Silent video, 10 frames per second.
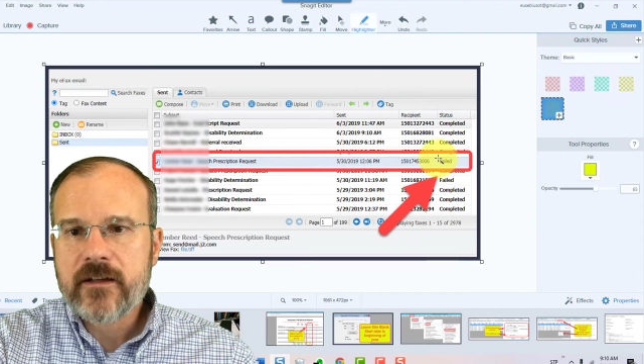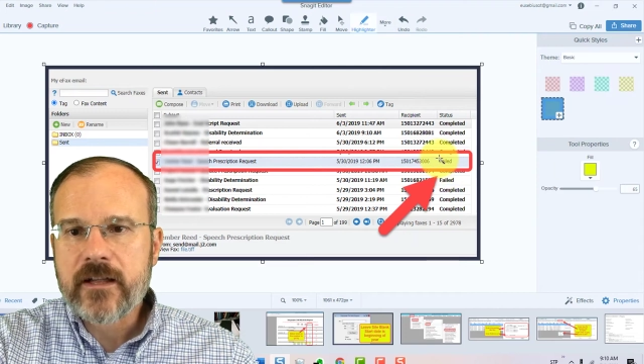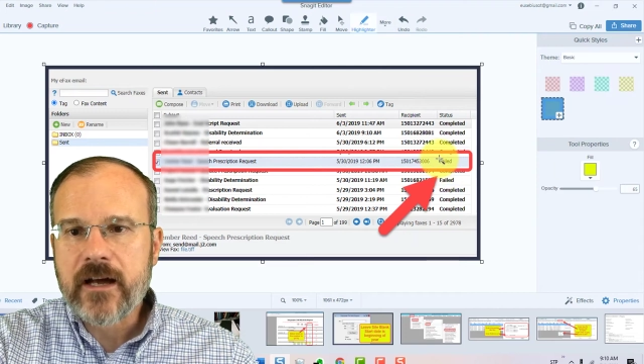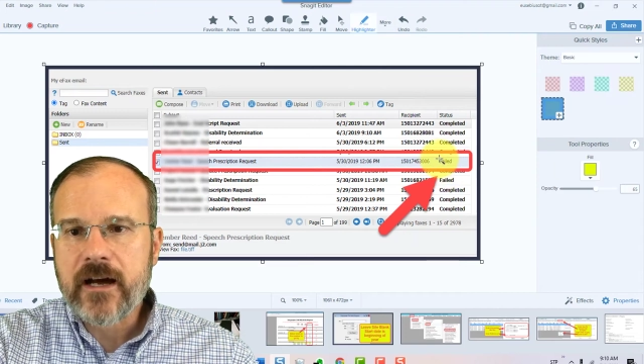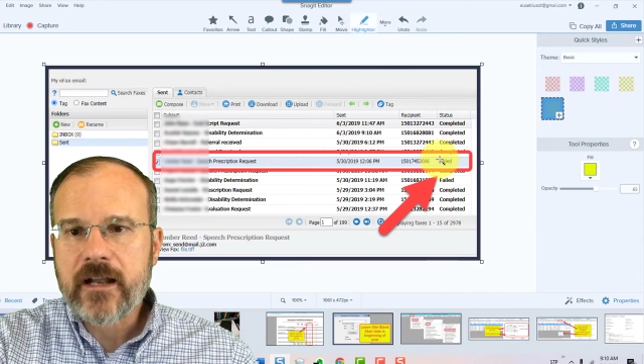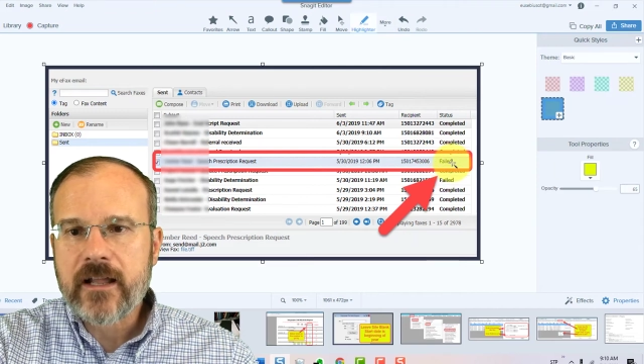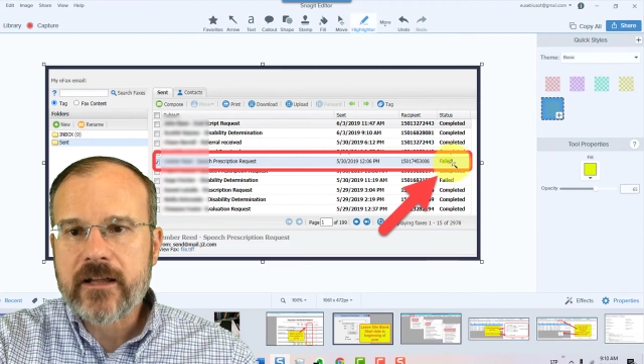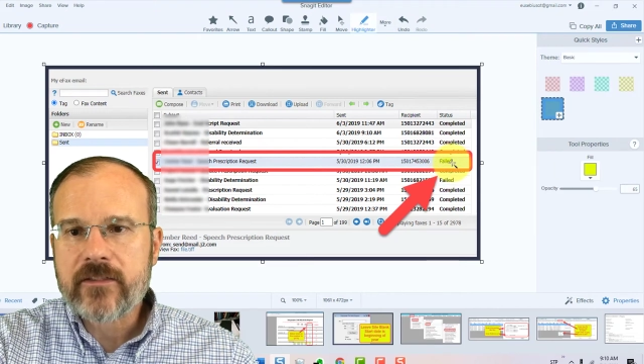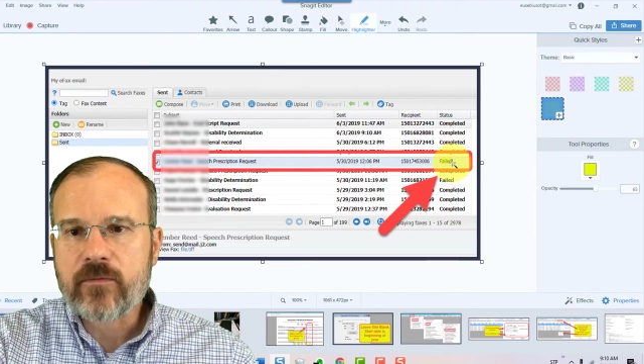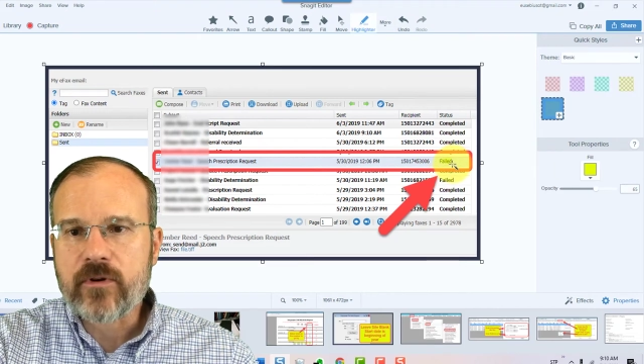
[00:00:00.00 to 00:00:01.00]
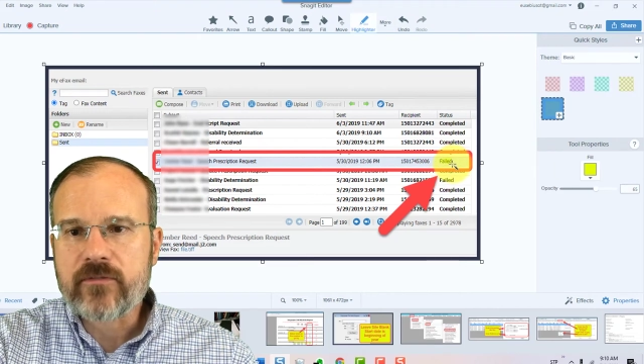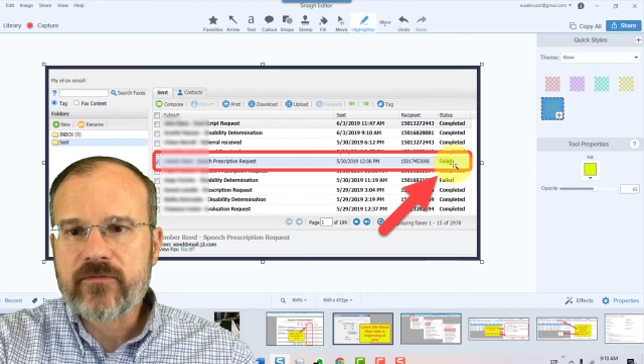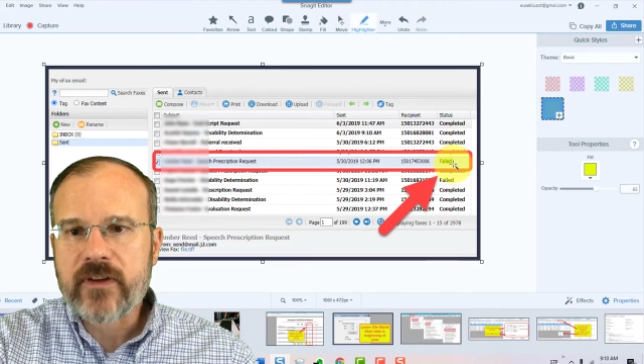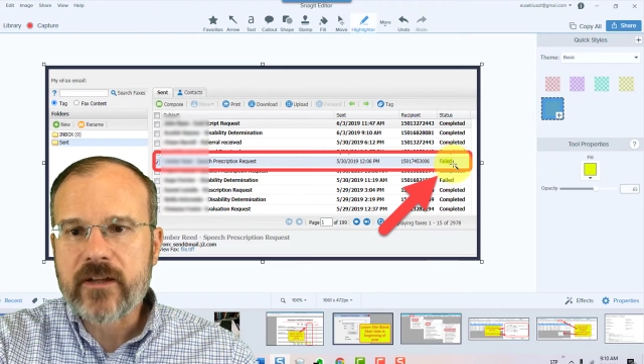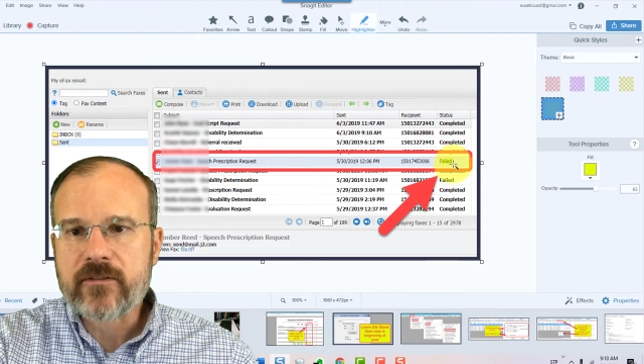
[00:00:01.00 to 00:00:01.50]
and highlight the word
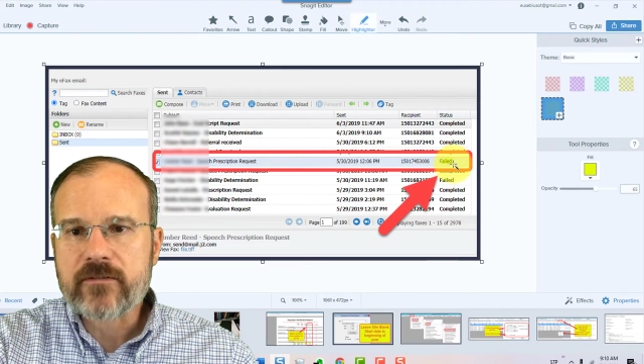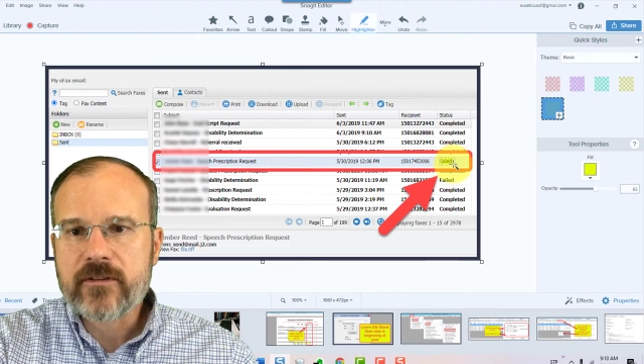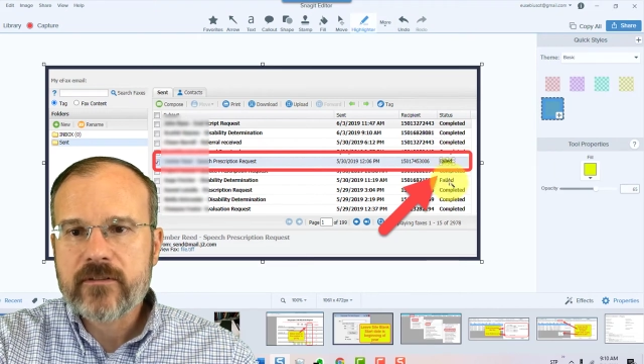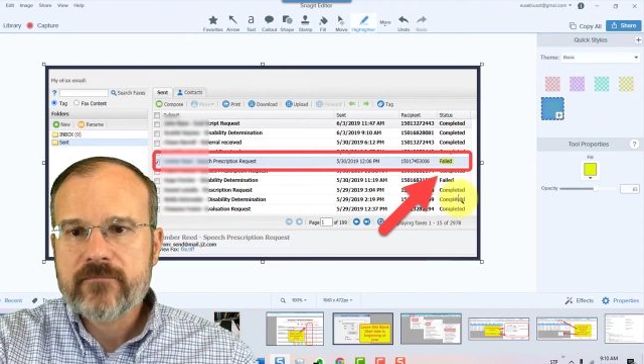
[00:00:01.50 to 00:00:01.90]
failed.